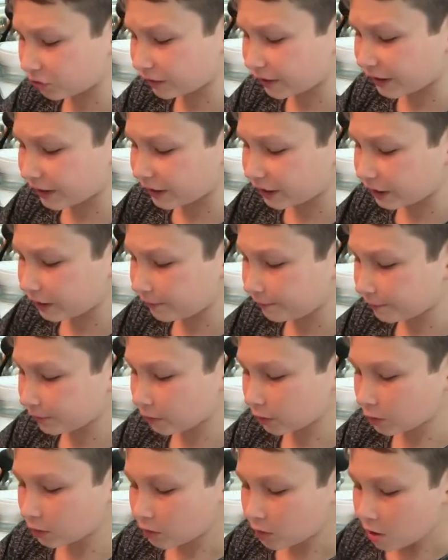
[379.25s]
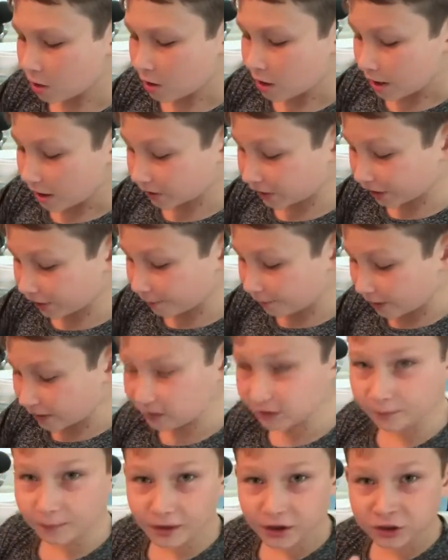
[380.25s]
or later. It's like
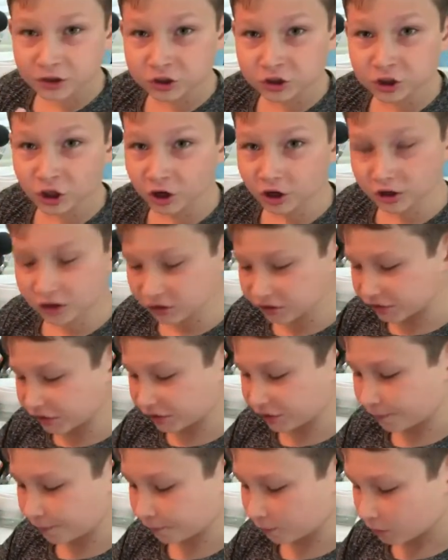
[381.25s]
making big chunks.